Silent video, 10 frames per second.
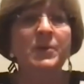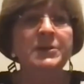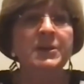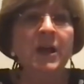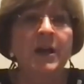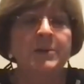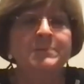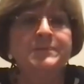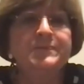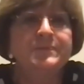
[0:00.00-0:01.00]
where you got
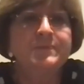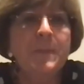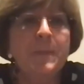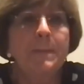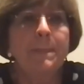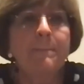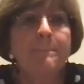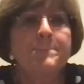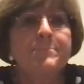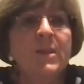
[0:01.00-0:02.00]
them?
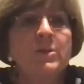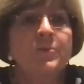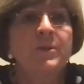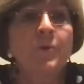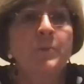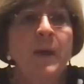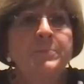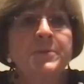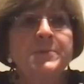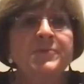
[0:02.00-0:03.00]
twenty-four
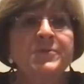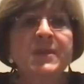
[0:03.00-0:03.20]
pop tubes for